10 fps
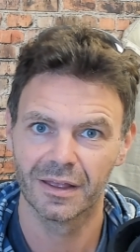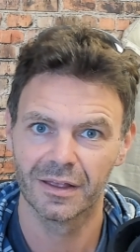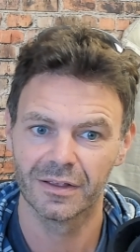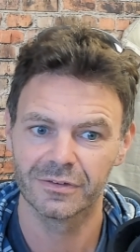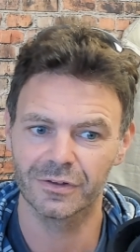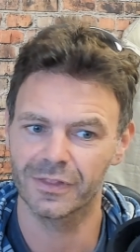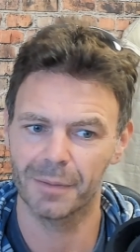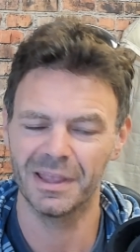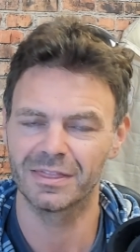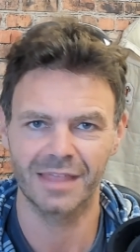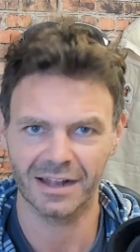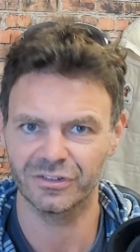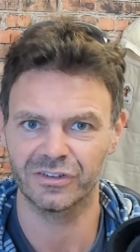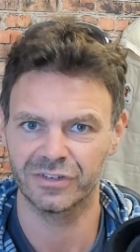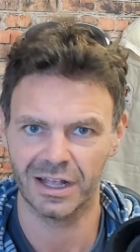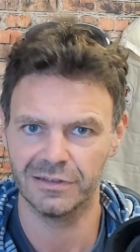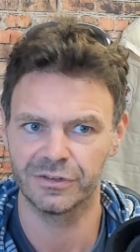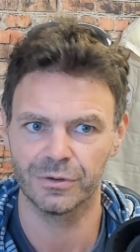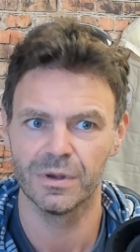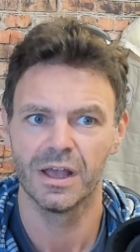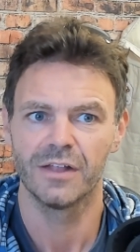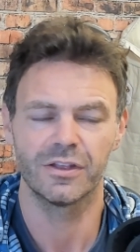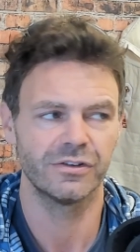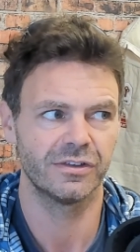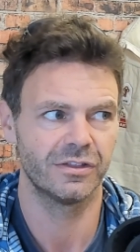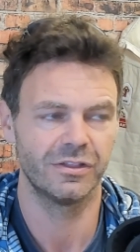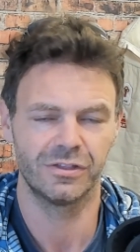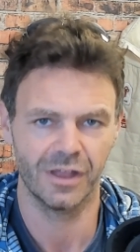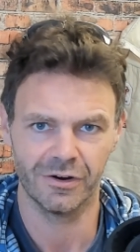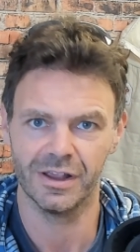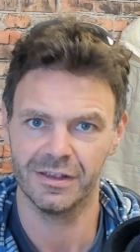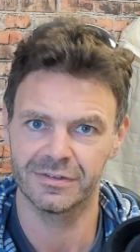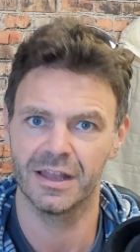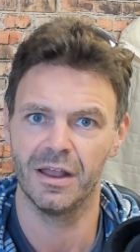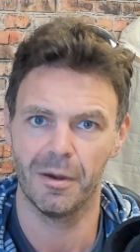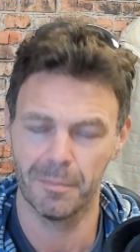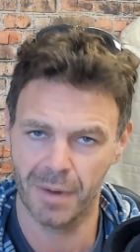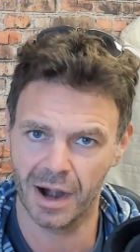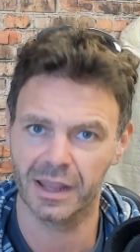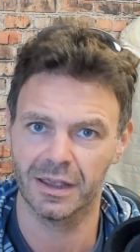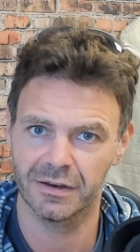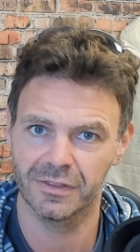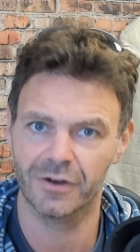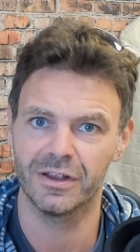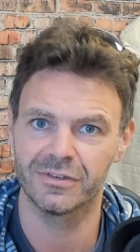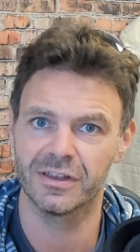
So, I mean, that just tells you there's there isn't a market, there is an